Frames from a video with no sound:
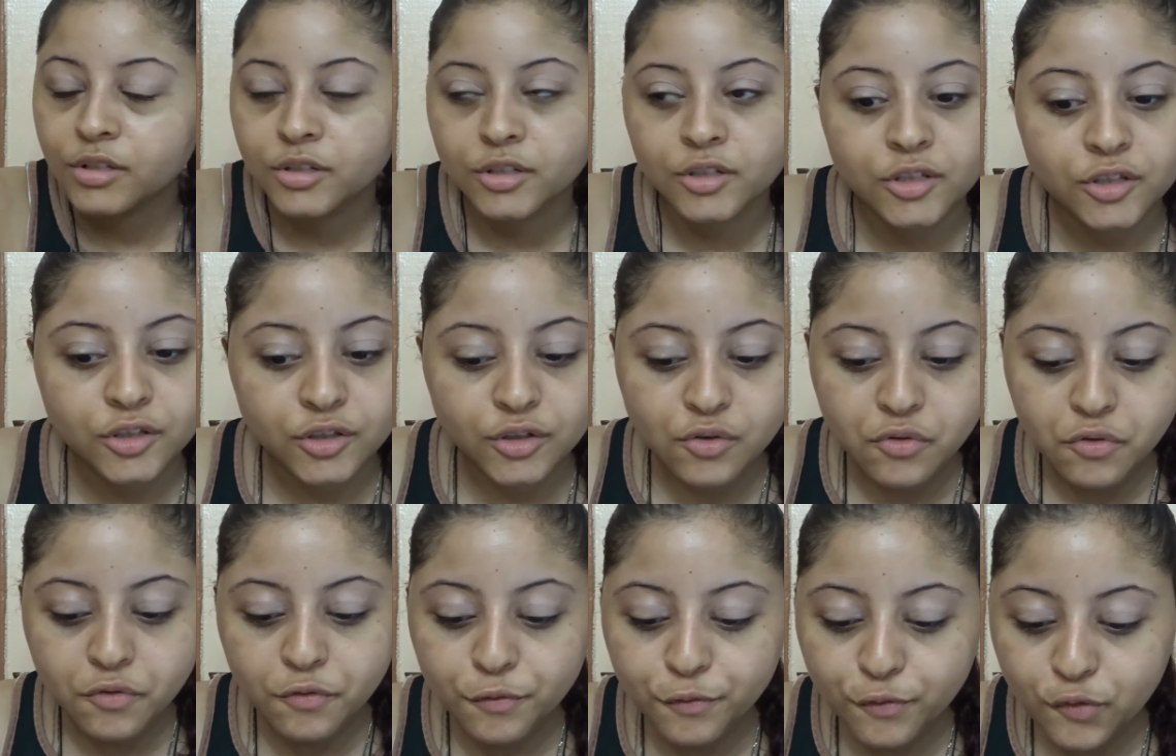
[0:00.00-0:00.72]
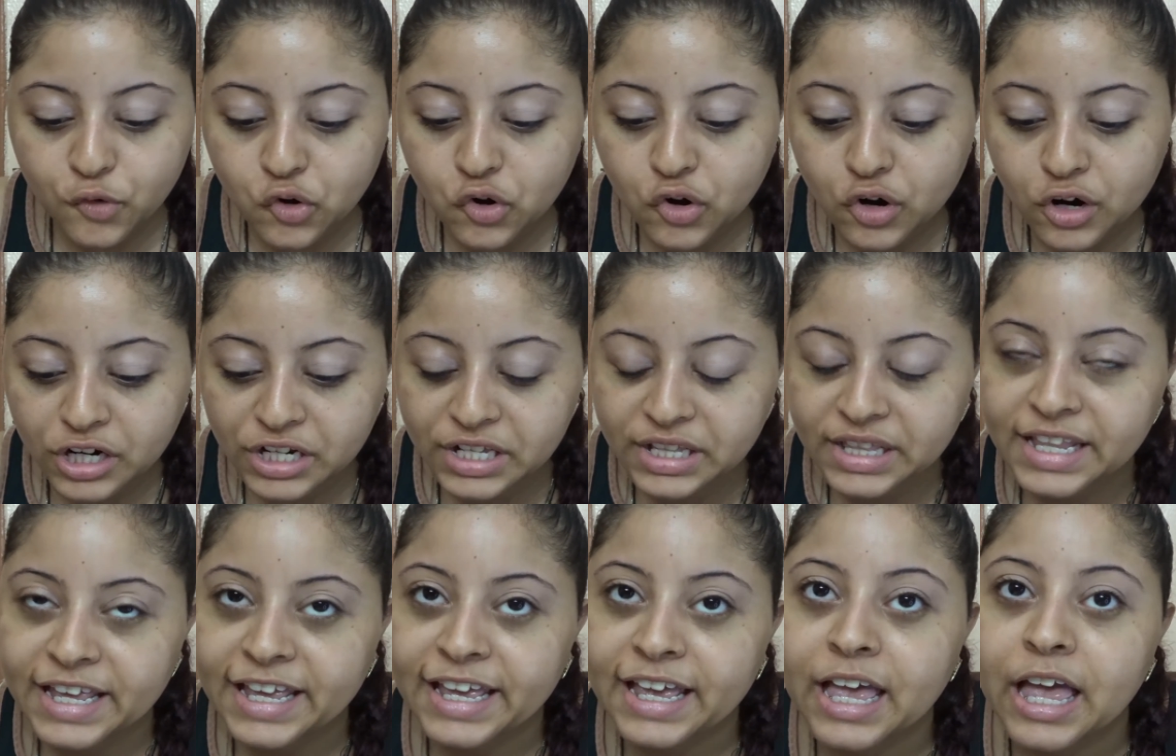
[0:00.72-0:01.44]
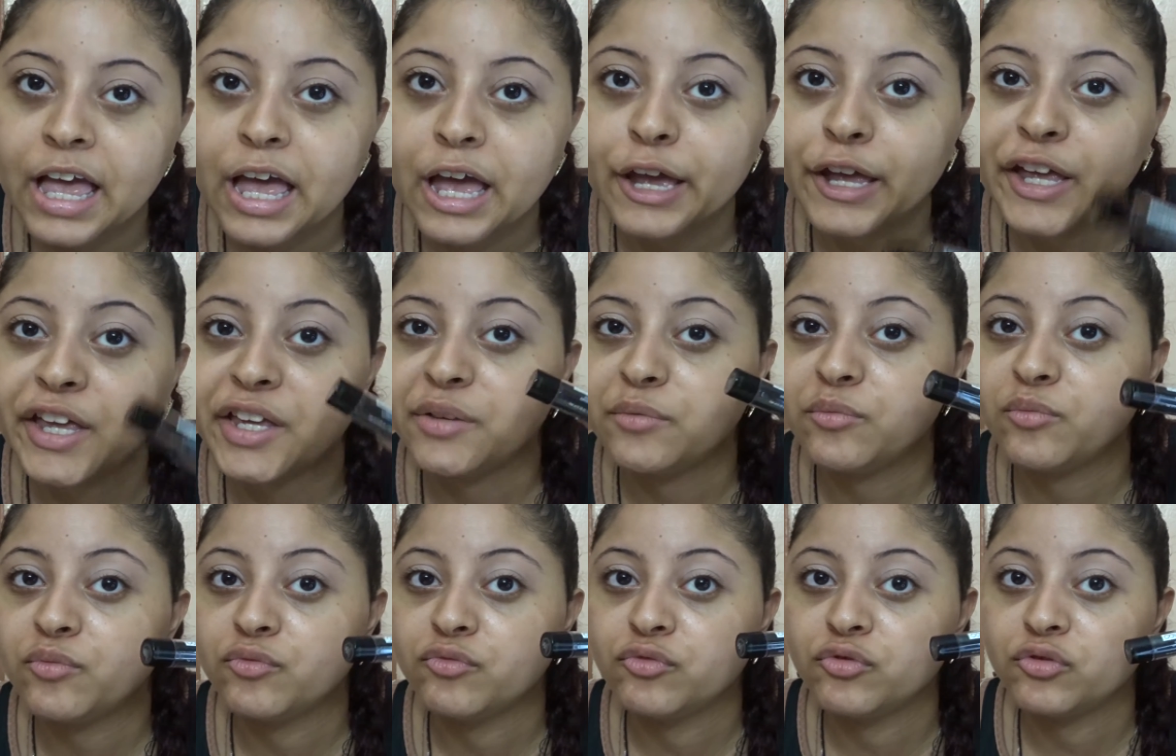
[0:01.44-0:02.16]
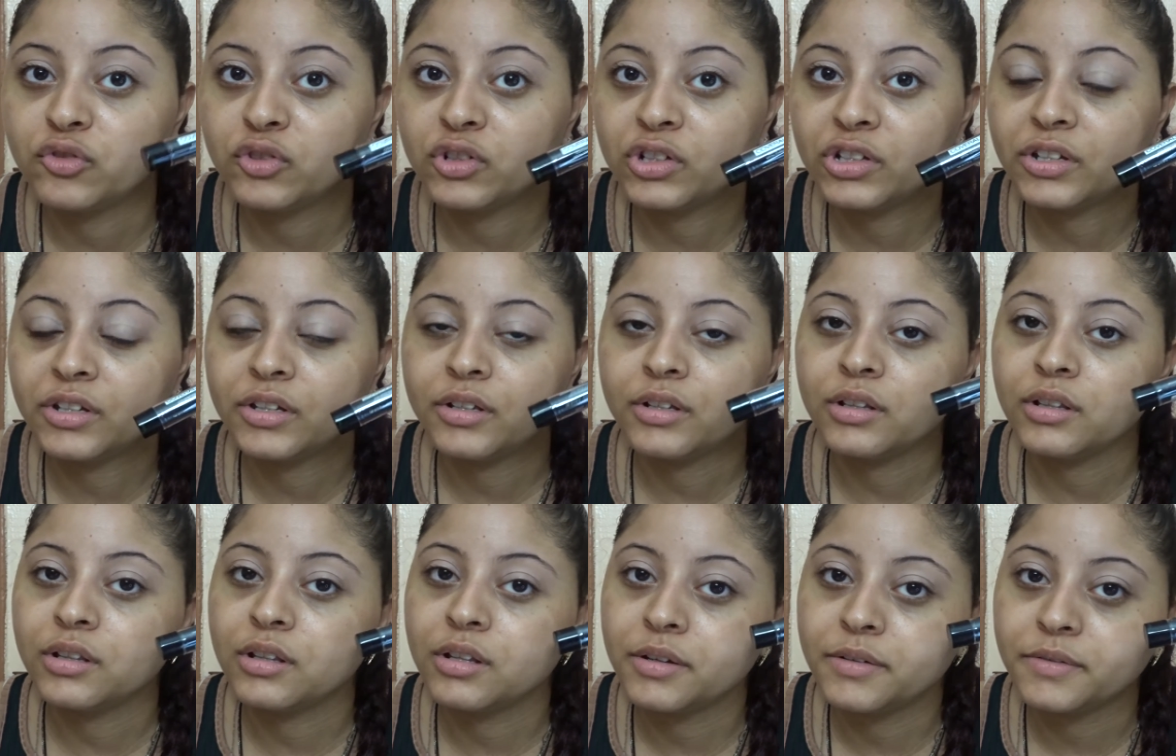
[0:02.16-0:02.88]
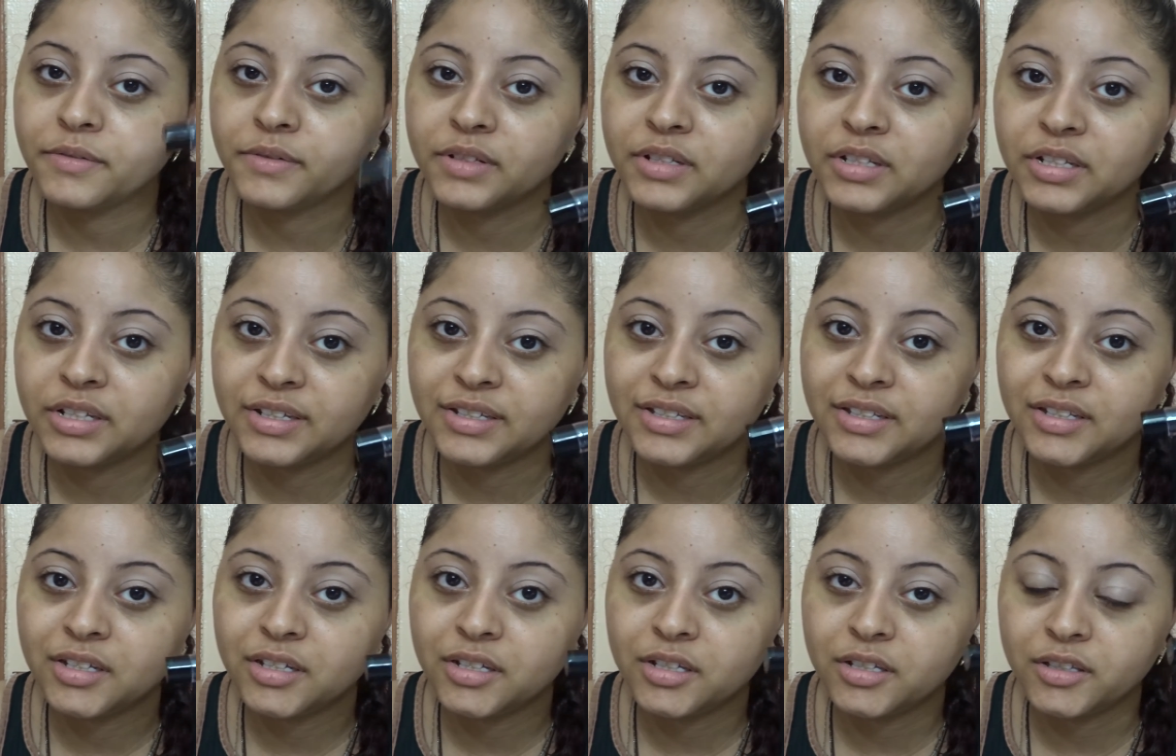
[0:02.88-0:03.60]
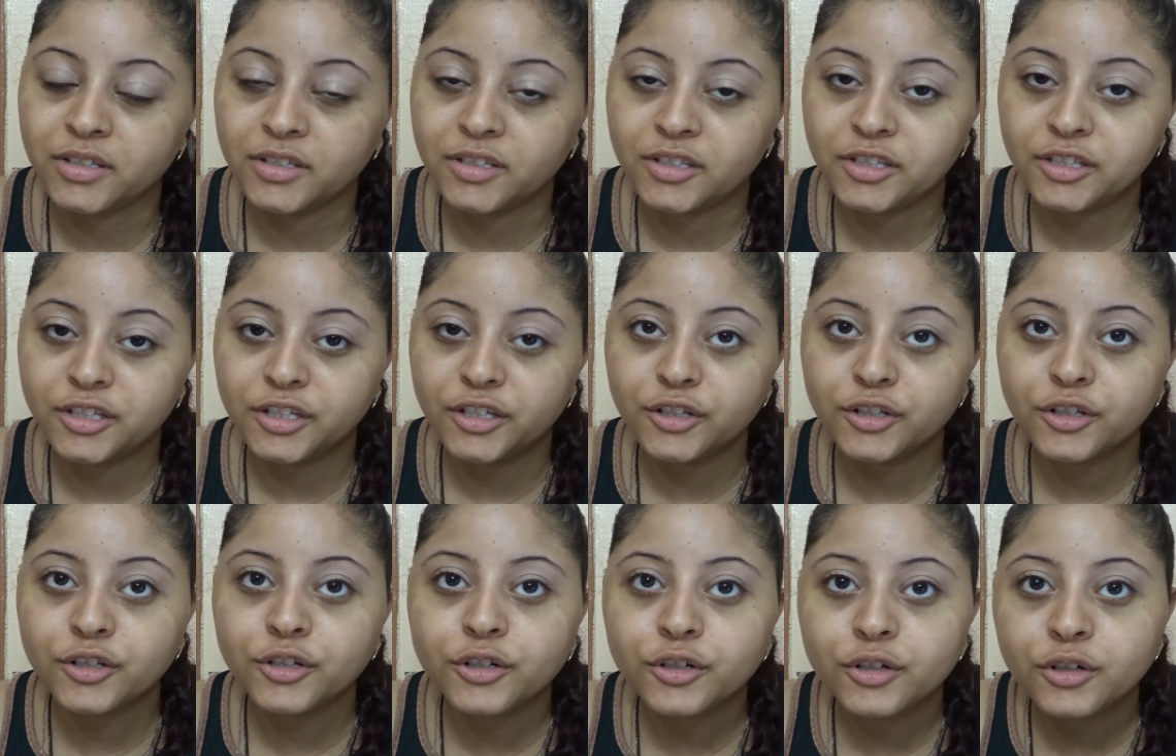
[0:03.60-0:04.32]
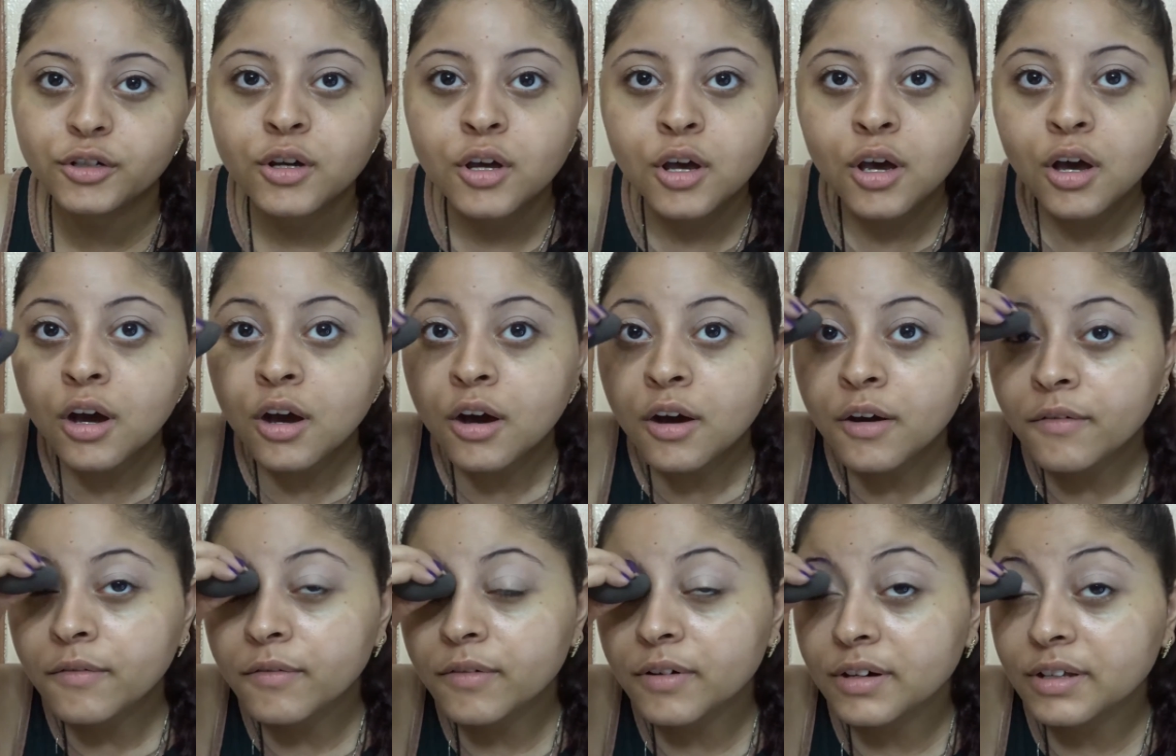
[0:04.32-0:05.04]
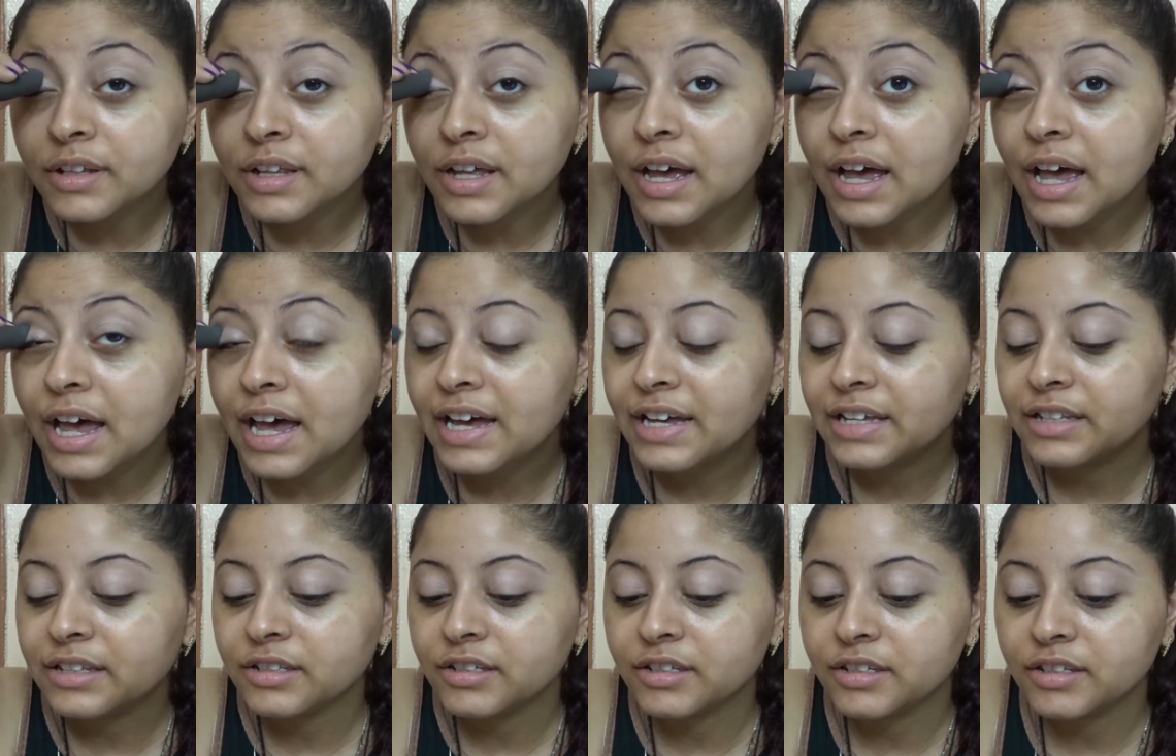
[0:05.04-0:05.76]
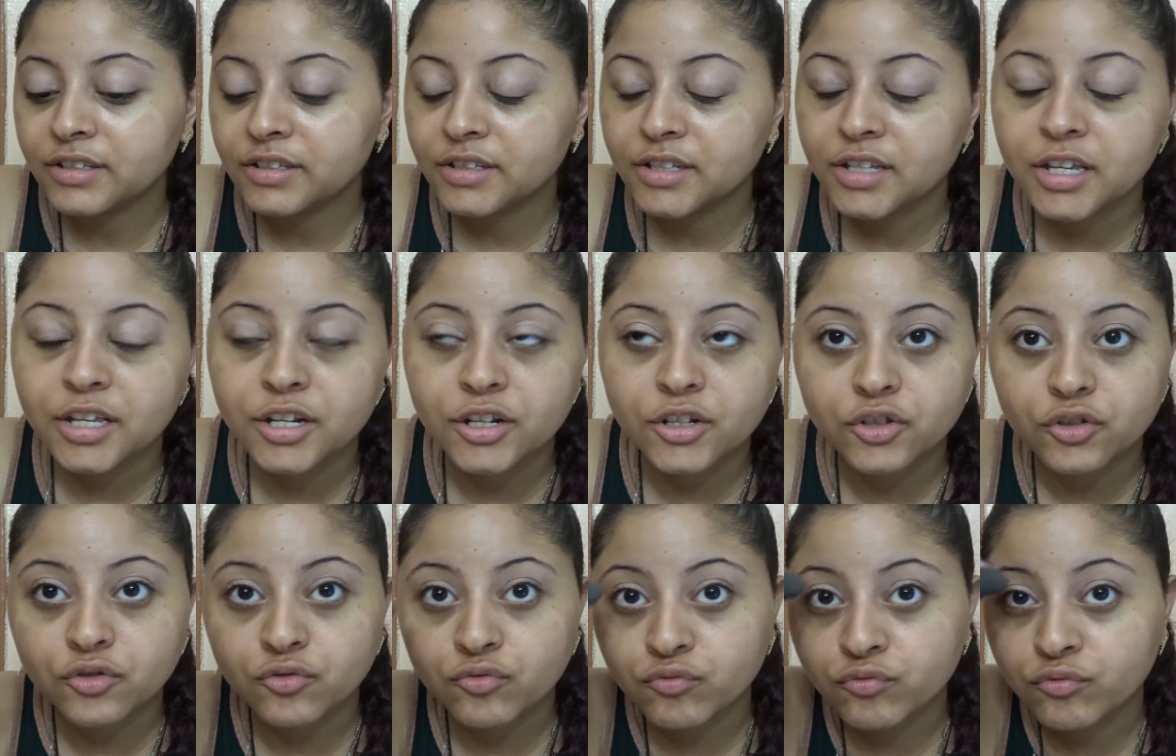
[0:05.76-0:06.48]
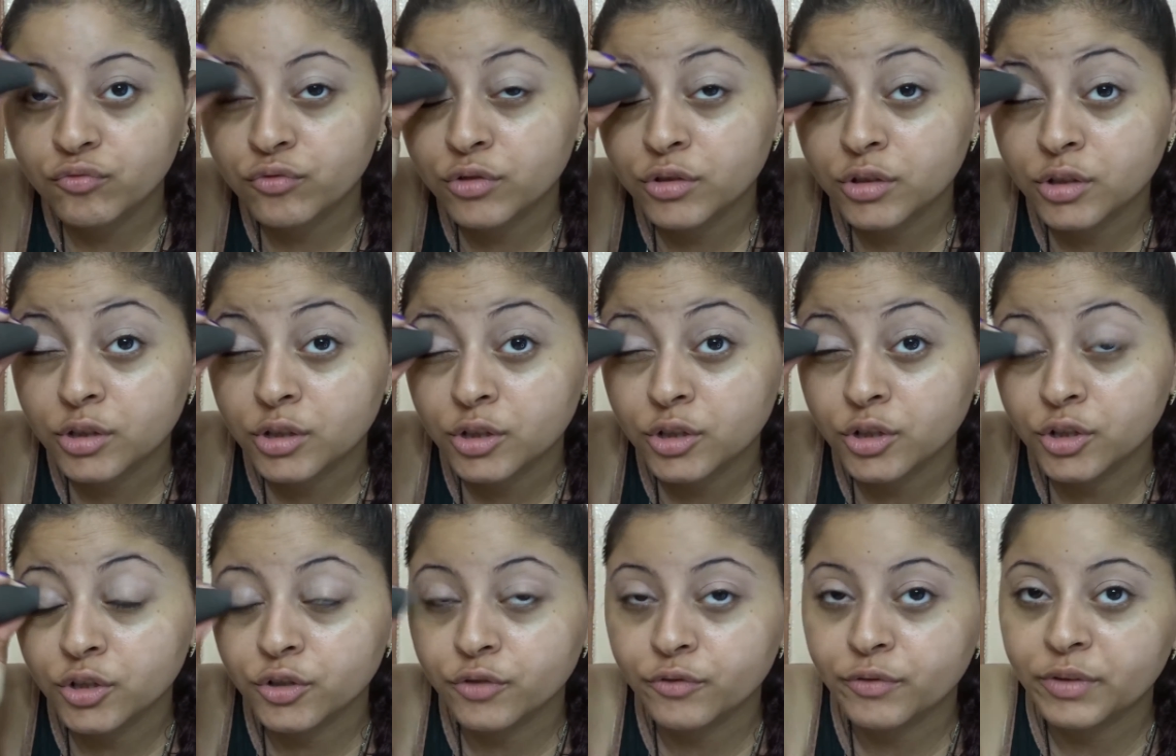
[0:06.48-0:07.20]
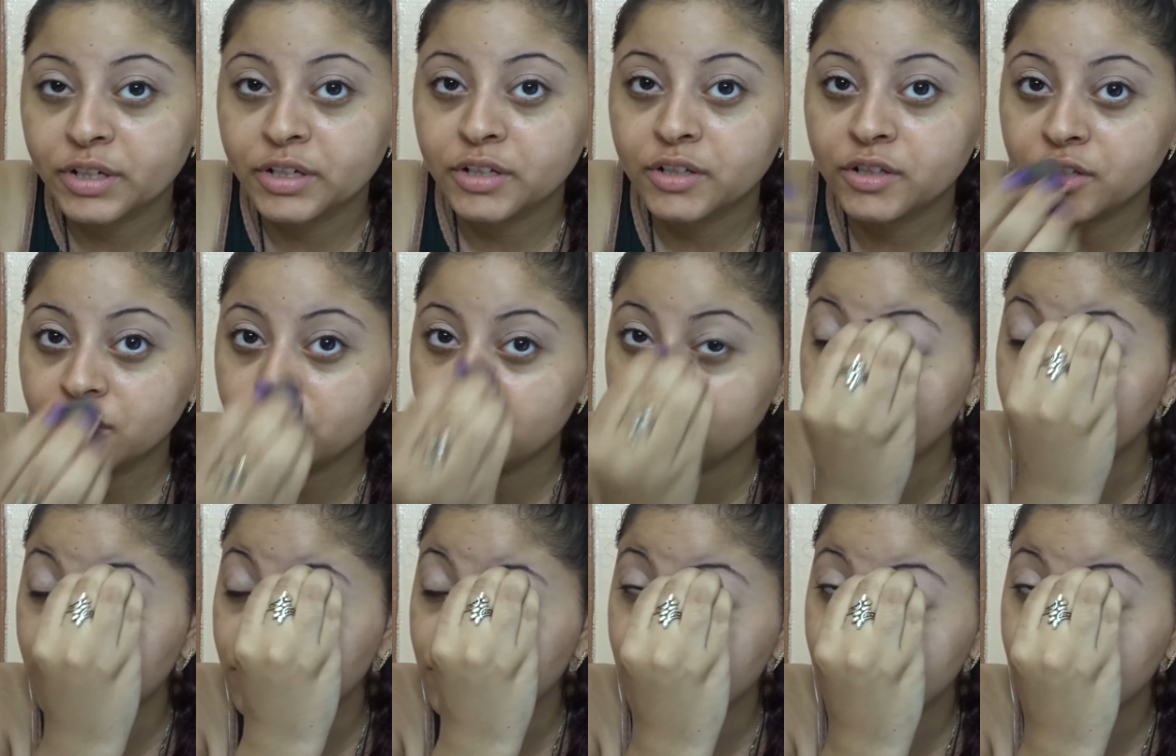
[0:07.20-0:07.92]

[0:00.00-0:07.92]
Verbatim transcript: So far, like, I am really loving this concealer for the eyelids. It is really great to use